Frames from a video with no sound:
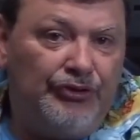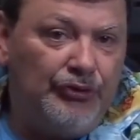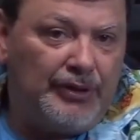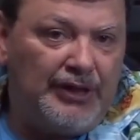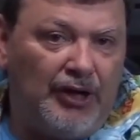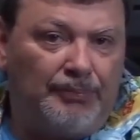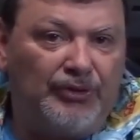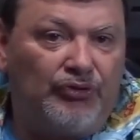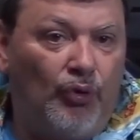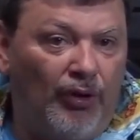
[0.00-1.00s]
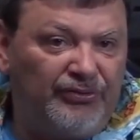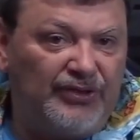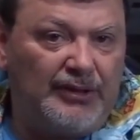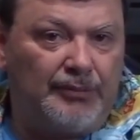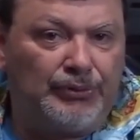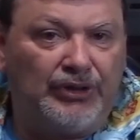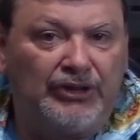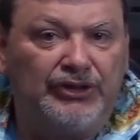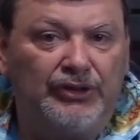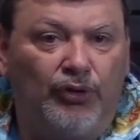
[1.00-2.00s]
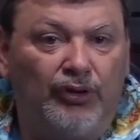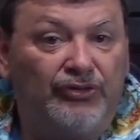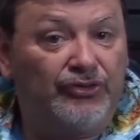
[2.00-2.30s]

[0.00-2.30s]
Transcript: you can help us offset the production costs